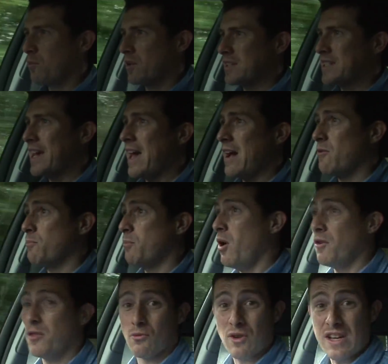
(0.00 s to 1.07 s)
Mondeo, and
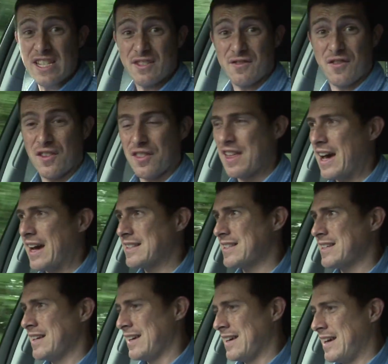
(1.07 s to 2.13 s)
part of the reason for
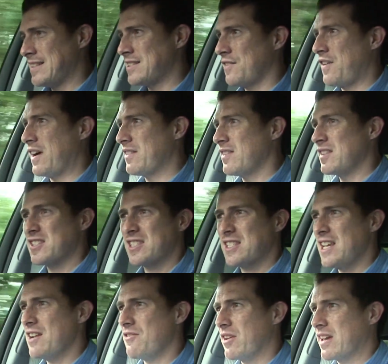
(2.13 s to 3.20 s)
that is the fact that the
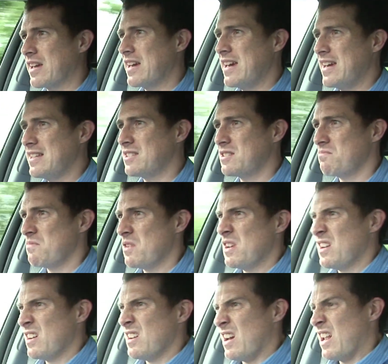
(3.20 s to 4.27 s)
steering is
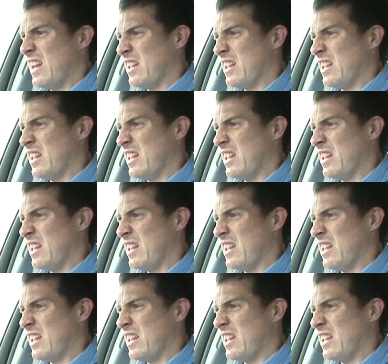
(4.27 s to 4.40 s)
a